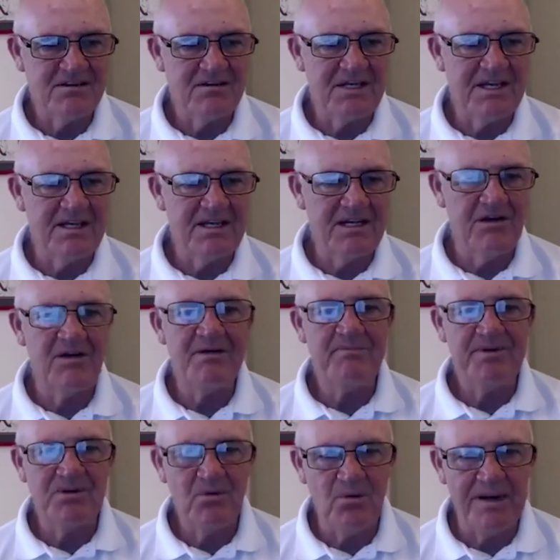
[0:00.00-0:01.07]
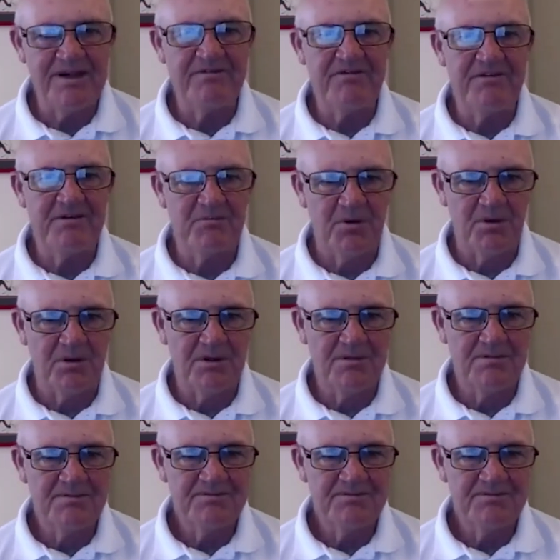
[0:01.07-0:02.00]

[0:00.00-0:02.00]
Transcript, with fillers: Okay, go up and wait for the ball.